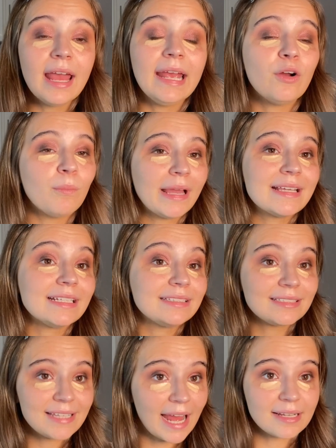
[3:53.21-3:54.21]
it will make it
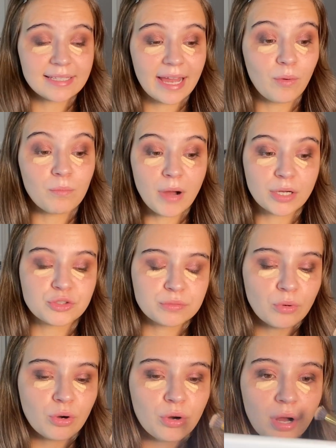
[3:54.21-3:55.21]
stand out much
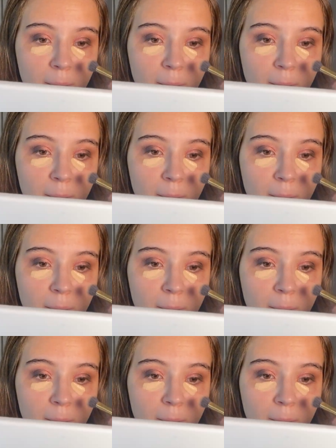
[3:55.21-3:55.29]
more,